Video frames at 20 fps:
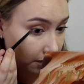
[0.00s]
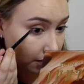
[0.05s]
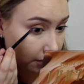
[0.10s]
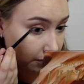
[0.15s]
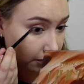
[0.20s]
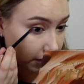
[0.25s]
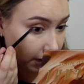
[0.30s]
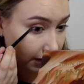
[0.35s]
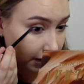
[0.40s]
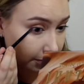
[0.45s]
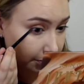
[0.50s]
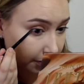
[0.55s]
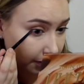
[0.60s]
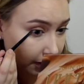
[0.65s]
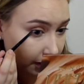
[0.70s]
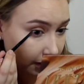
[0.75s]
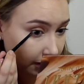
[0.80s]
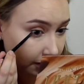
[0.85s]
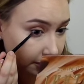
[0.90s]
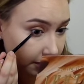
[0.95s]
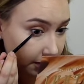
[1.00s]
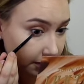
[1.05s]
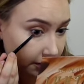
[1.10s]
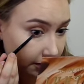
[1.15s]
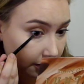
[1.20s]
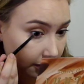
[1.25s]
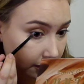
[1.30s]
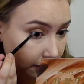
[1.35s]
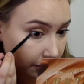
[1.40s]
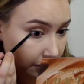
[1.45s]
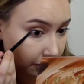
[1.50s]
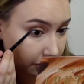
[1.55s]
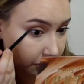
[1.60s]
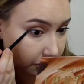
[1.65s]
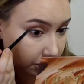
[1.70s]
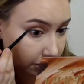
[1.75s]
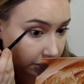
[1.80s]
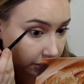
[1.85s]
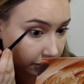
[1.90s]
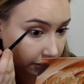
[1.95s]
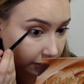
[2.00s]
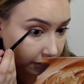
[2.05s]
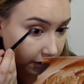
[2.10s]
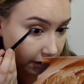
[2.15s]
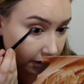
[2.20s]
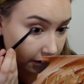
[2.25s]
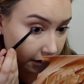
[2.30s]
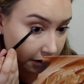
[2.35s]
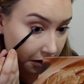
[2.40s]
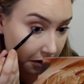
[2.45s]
really proud of myself just for